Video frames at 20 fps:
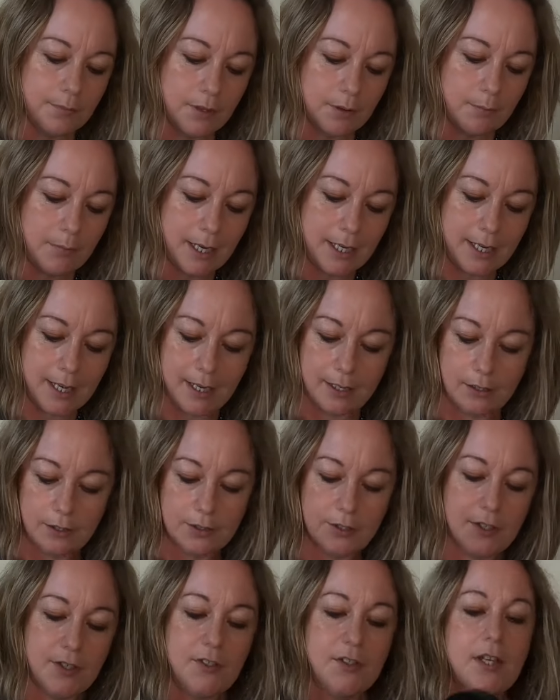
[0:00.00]
My
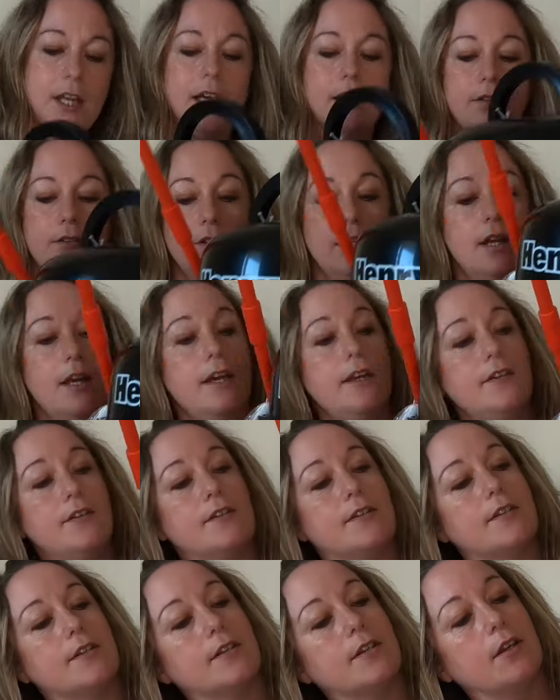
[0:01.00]
eldest had
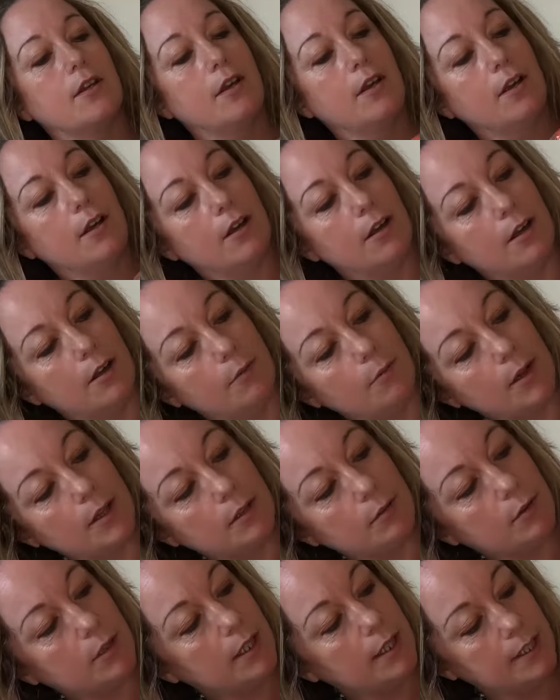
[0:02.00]
this when
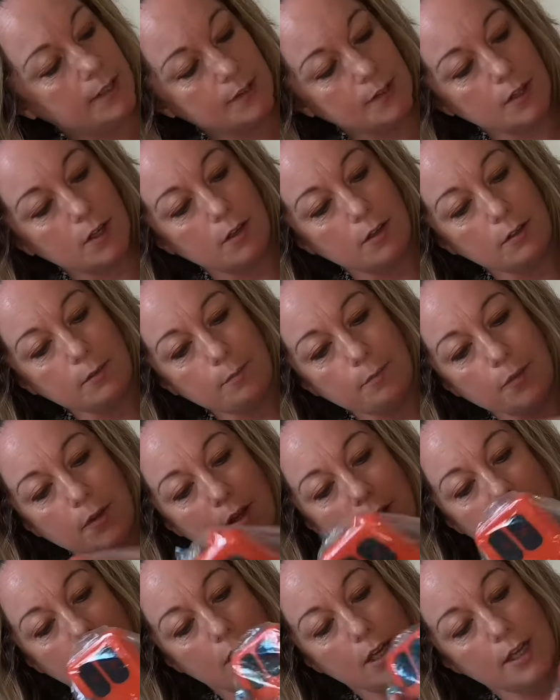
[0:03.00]
they were little.
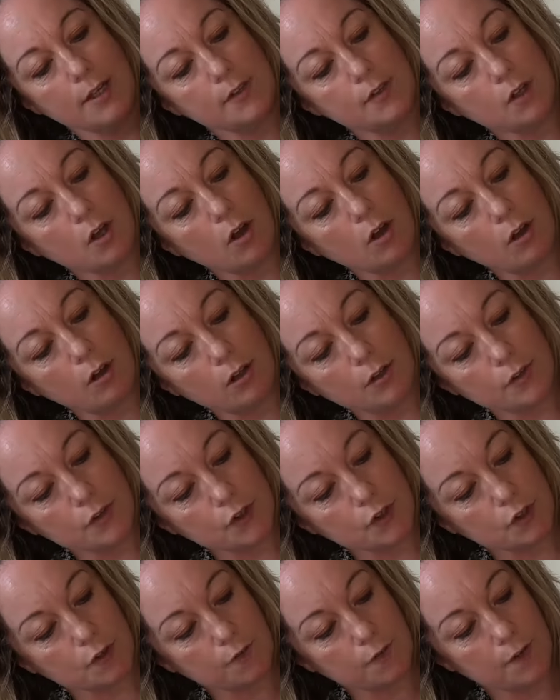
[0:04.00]
It's got all the
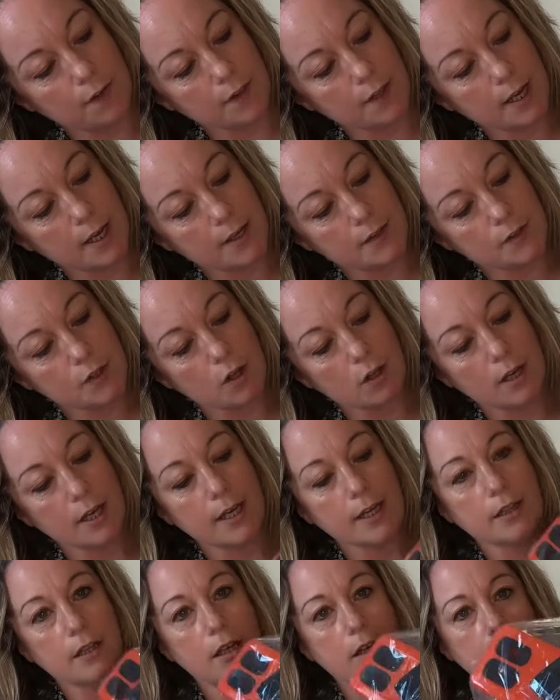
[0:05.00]
stuff in there. It's got
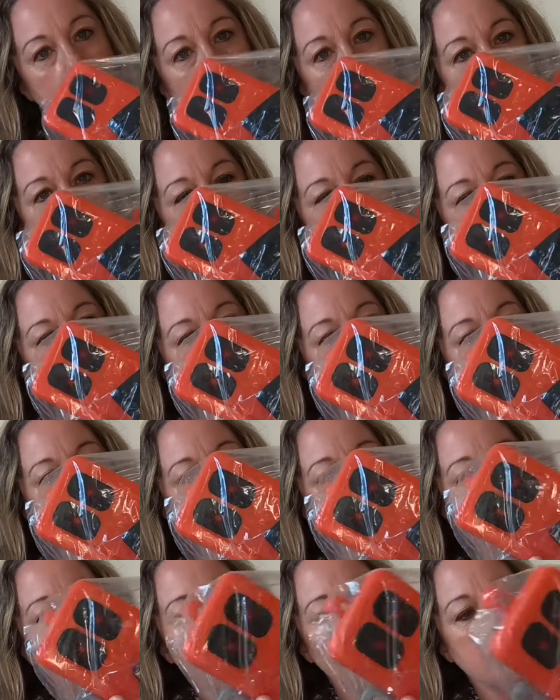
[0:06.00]
like the bit for the
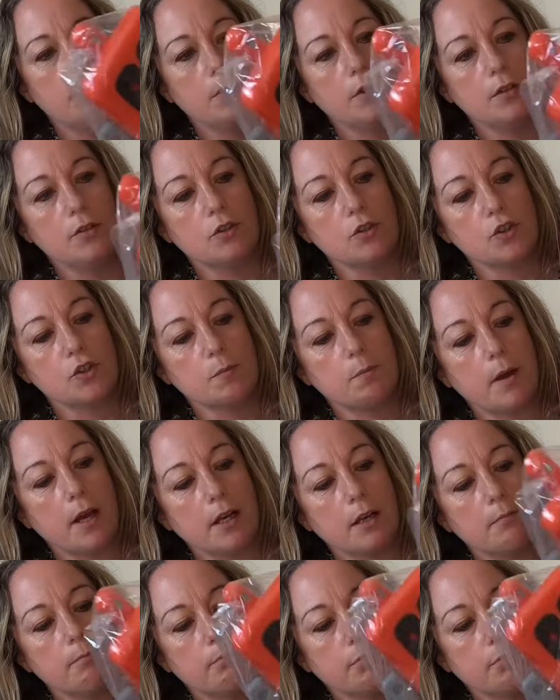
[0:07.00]
bottom, the dustpan and